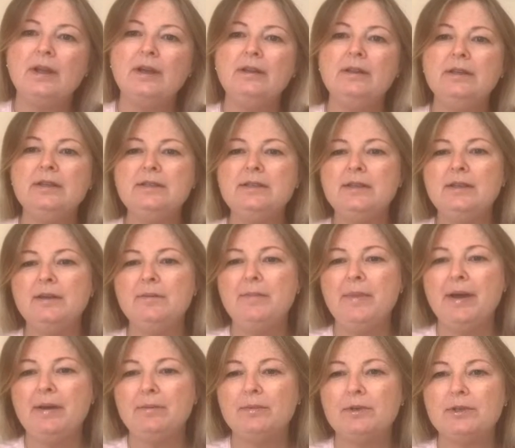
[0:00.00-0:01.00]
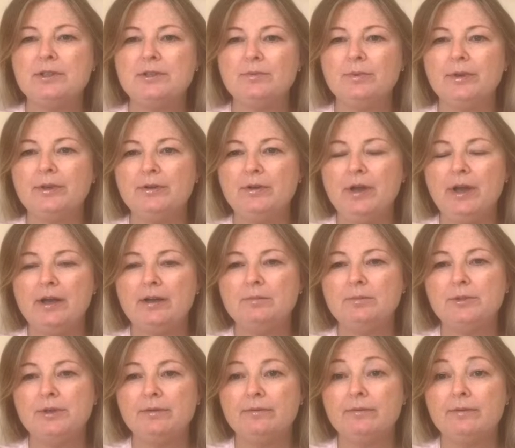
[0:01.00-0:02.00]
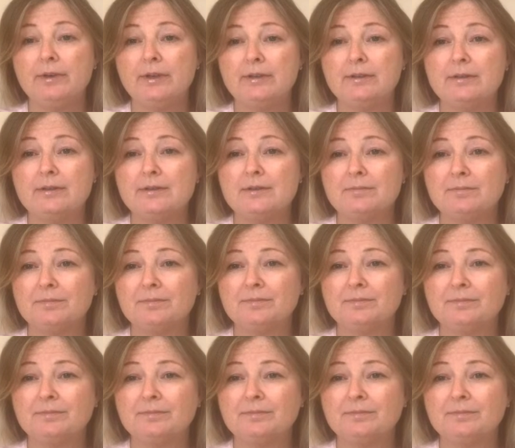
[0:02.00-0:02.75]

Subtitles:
And these are the memories when you helped your friends.